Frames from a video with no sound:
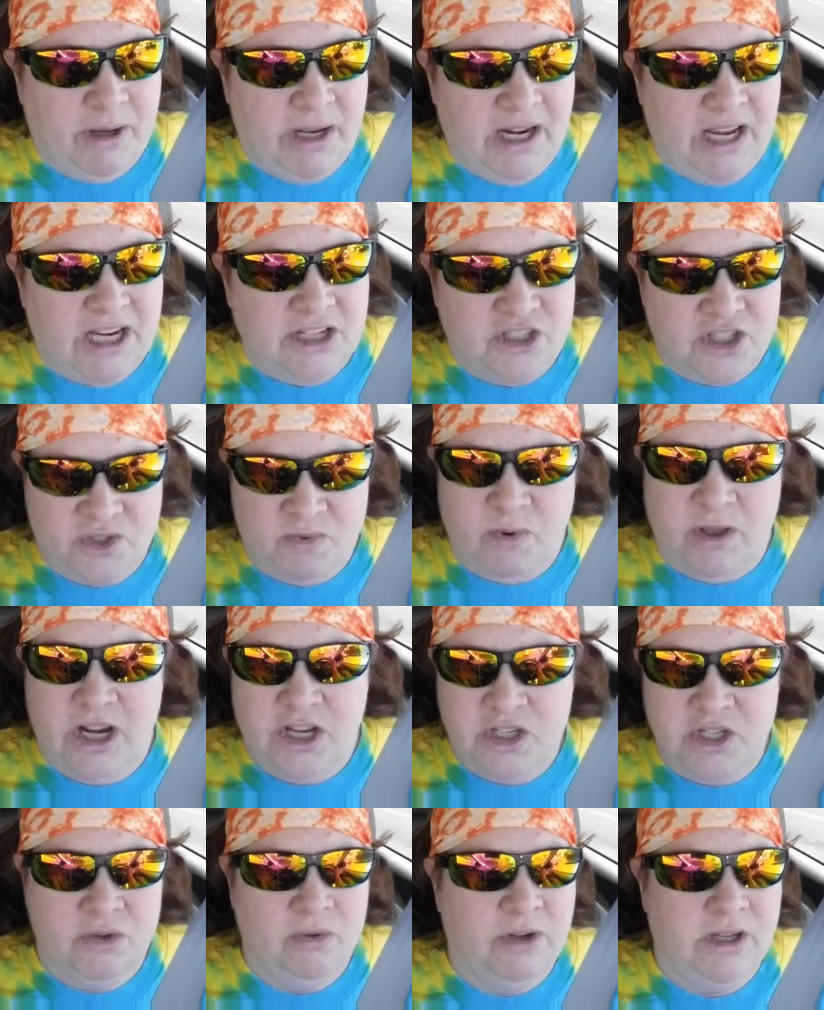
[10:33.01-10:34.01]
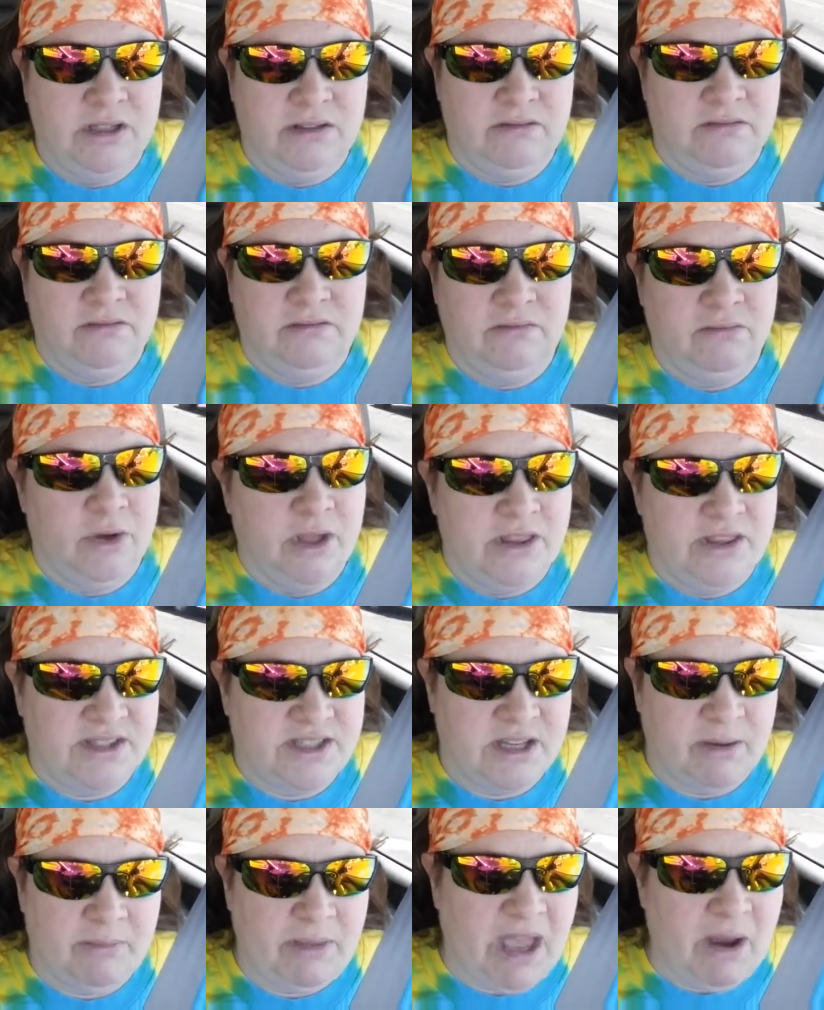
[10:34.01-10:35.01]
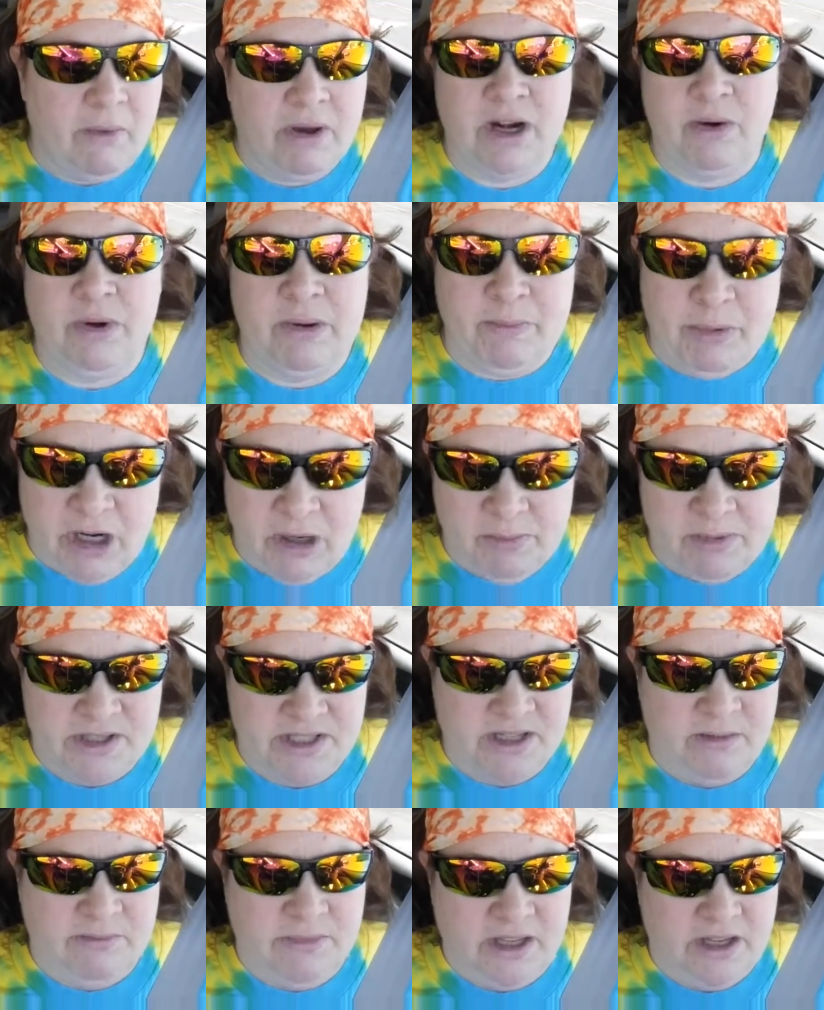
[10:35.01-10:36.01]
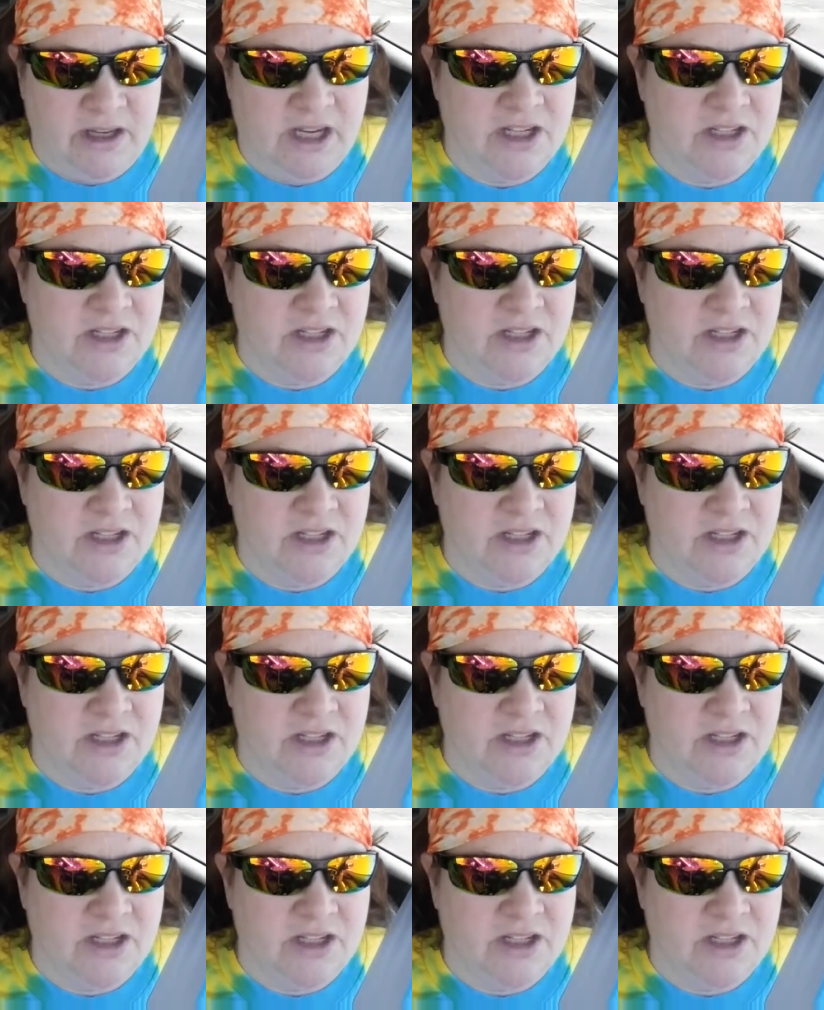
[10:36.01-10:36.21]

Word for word: but I just want to do it with some, I want to repurpose something.